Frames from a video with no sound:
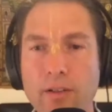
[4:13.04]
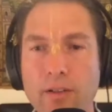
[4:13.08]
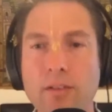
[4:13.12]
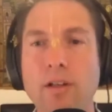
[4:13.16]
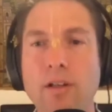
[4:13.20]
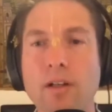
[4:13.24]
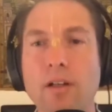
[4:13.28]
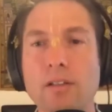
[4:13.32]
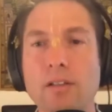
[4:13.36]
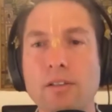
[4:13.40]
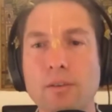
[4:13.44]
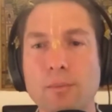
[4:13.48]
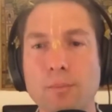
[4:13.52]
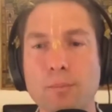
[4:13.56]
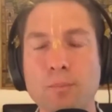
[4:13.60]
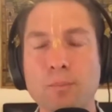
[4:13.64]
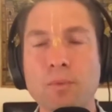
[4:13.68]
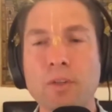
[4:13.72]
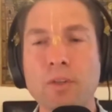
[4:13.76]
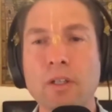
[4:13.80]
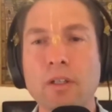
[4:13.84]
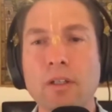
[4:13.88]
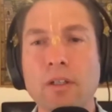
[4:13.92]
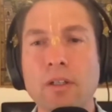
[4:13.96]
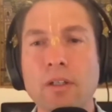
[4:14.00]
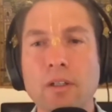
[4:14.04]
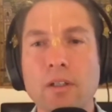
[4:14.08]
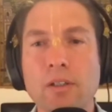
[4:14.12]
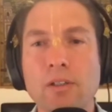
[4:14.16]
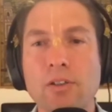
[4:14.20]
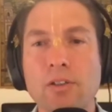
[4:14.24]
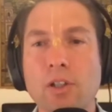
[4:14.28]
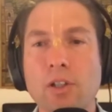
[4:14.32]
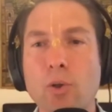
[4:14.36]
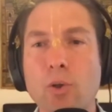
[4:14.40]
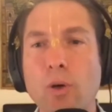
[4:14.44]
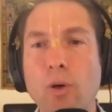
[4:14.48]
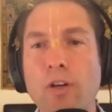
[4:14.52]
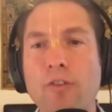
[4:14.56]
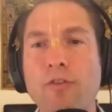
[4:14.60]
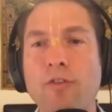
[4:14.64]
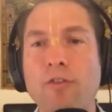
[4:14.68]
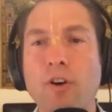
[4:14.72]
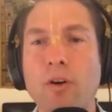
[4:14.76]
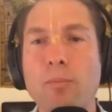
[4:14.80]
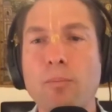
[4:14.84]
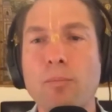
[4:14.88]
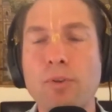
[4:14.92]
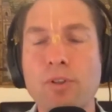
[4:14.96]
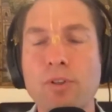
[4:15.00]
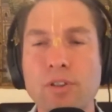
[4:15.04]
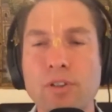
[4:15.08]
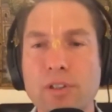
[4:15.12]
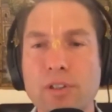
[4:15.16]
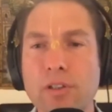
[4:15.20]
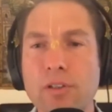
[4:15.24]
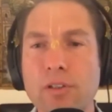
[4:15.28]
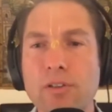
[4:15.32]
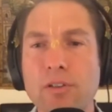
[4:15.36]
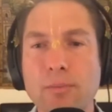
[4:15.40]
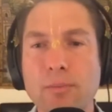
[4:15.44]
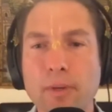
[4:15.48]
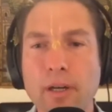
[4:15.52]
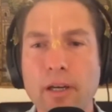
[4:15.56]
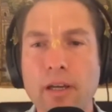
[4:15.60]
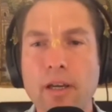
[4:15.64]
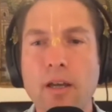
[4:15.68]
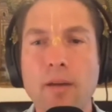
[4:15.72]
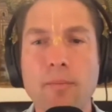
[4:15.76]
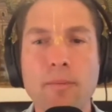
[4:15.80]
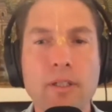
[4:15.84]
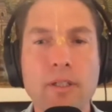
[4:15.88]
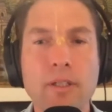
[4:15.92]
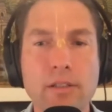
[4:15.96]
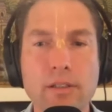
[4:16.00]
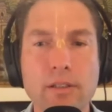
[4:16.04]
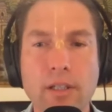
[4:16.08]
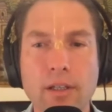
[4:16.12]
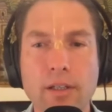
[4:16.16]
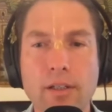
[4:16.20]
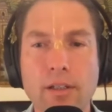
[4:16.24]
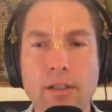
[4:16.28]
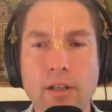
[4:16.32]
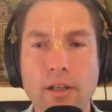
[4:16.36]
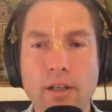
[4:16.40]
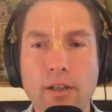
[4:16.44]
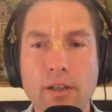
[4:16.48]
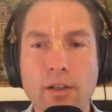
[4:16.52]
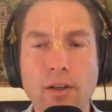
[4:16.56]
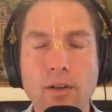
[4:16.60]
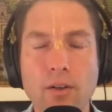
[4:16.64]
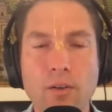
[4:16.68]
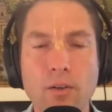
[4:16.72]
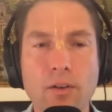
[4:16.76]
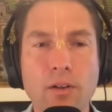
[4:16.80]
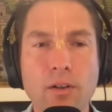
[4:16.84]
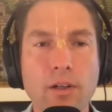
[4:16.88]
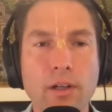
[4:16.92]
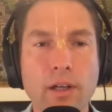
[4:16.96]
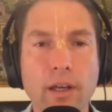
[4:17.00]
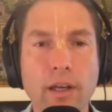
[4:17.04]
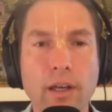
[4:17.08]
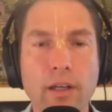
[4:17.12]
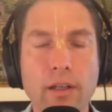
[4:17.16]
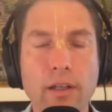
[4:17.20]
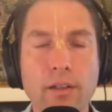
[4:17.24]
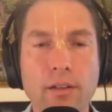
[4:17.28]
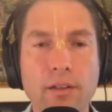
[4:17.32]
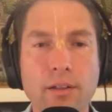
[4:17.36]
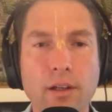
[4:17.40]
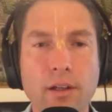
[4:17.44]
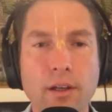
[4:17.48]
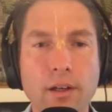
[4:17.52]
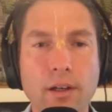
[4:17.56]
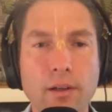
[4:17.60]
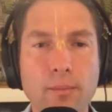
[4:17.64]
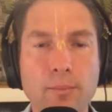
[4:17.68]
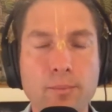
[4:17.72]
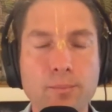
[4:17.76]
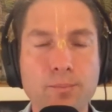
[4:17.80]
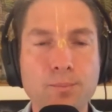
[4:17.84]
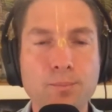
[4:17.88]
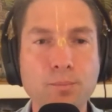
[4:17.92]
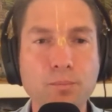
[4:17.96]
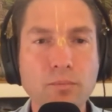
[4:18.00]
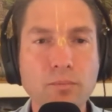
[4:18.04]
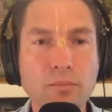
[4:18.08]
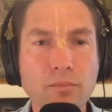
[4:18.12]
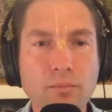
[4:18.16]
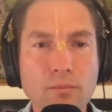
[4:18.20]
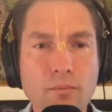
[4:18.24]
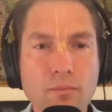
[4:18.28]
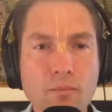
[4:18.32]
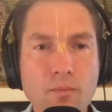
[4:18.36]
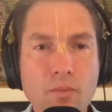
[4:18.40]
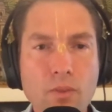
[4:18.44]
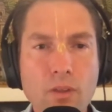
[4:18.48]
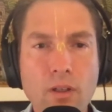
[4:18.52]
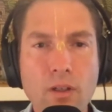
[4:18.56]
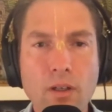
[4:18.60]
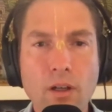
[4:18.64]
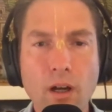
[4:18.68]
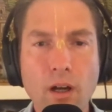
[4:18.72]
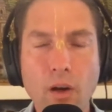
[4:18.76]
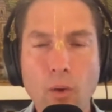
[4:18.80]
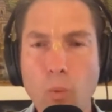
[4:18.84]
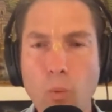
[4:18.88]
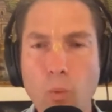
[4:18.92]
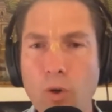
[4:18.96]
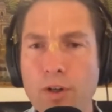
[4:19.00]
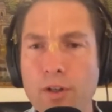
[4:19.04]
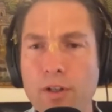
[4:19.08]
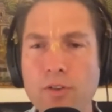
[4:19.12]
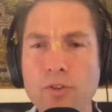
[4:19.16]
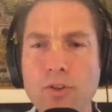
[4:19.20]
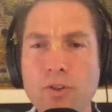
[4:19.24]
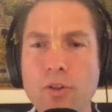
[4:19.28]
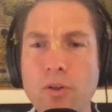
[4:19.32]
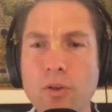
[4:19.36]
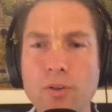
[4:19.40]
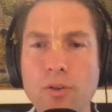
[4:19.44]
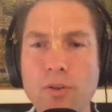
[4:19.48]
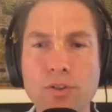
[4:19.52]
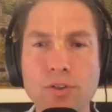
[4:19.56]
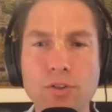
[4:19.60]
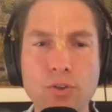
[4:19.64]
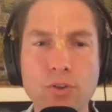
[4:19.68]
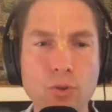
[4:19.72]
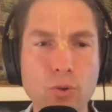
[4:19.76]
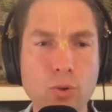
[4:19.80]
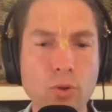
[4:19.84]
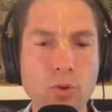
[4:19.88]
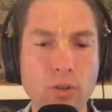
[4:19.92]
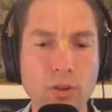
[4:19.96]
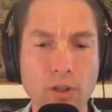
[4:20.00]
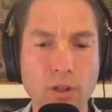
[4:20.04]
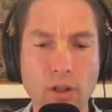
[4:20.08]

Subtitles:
awesome. So you went from Brazil to Miami to San Diego, and where did you go to school